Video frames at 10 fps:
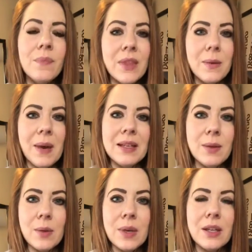And the best
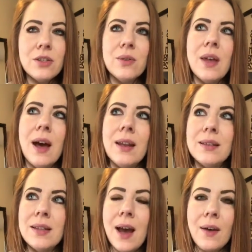way we can do that
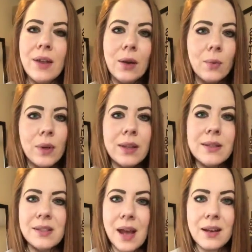is to have like a really
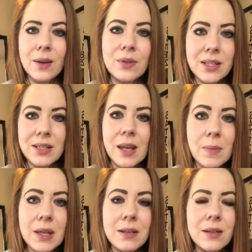standout
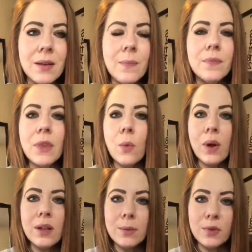statement.
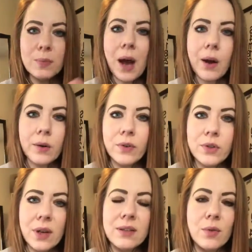One of the most powerful
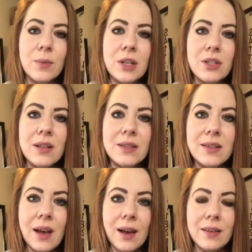transformations
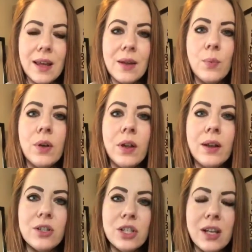that they will
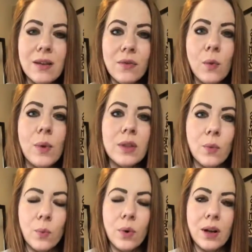achieve with
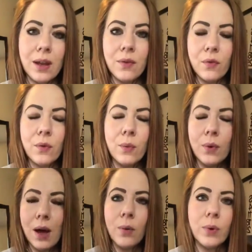working
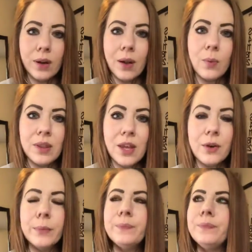with you.